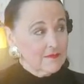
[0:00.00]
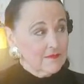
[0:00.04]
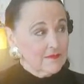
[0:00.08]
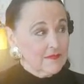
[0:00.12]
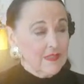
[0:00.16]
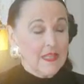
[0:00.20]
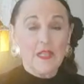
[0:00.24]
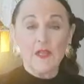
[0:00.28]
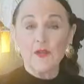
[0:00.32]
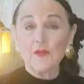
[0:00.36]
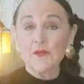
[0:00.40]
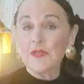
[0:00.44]

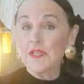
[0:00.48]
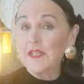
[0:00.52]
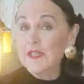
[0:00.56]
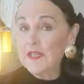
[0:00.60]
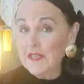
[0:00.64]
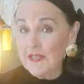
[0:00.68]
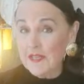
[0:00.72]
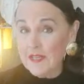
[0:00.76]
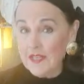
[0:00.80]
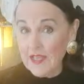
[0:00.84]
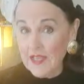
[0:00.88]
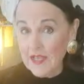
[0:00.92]
hearing
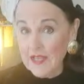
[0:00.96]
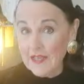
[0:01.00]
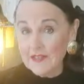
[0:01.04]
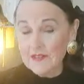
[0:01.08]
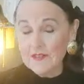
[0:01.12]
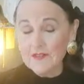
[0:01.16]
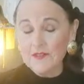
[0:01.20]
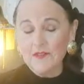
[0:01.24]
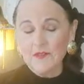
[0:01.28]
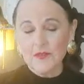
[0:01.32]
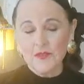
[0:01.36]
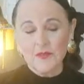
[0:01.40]
it
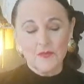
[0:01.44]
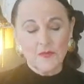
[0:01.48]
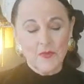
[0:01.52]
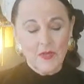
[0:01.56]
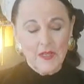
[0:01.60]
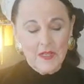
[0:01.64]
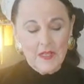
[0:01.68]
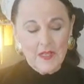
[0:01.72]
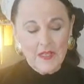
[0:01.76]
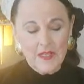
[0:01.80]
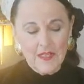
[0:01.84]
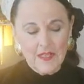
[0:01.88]
again or
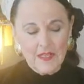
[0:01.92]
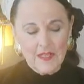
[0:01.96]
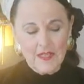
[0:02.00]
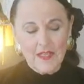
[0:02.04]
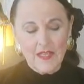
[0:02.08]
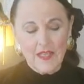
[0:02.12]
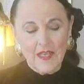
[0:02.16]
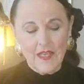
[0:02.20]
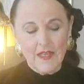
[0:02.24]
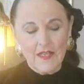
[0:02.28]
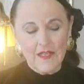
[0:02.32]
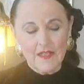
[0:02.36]
reading it
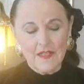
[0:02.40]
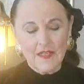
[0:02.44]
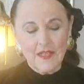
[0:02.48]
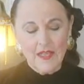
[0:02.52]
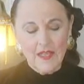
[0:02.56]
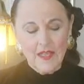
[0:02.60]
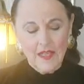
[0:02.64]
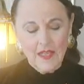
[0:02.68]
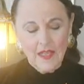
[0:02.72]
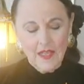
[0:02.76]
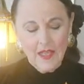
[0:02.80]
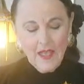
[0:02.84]
again.
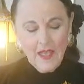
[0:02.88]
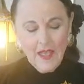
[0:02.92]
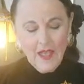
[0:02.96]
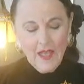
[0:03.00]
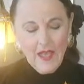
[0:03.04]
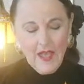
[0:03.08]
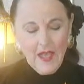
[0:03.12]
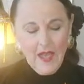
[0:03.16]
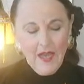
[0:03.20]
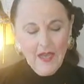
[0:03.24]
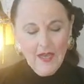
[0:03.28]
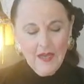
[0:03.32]

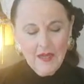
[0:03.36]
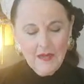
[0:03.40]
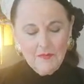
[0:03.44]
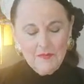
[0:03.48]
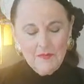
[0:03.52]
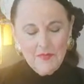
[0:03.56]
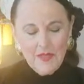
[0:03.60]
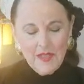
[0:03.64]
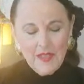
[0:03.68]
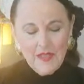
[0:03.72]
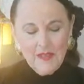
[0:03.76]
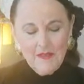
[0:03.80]

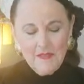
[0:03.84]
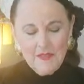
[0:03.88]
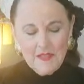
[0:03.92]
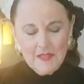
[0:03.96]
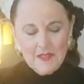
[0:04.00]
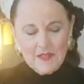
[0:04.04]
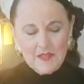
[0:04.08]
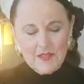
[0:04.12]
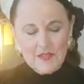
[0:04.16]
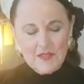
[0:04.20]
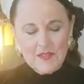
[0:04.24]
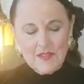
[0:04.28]
And
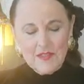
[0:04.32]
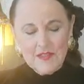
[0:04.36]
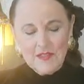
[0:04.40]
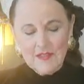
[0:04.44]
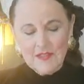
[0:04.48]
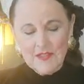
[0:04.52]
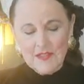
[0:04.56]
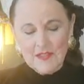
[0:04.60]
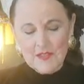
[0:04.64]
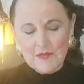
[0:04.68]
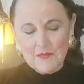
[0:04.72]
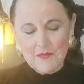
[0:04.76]
this
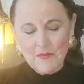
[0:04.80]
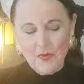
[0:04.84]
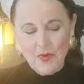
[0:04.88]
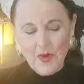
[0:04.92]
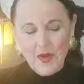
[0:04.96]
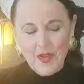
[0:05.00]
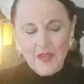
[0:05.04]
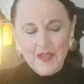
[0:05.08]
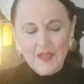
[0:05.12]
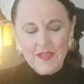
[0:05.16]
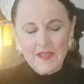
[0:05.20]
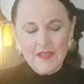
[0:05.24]

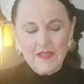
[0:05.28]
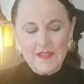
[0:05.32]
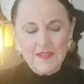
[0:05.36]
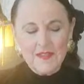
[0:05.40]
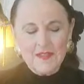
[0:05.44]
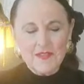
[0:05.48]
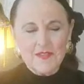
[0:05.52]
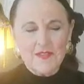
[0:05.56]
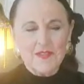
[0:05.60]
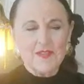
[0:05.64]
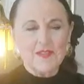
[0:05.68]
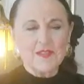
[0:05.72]
break
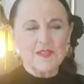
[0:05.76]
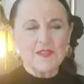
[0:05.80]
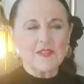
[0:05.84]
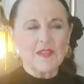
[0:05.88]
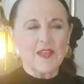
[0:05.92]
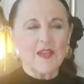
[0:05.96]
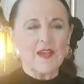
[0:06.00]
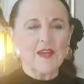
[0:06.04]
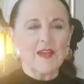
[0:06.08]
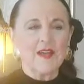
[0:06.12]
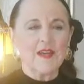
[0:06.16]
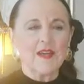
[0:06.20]
is
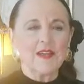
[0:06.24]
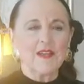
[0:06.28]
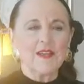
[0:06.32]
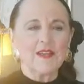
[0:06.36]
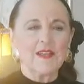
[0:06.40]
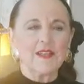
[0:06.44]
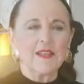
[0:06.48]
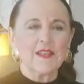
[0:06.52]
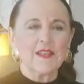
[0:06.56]
I'm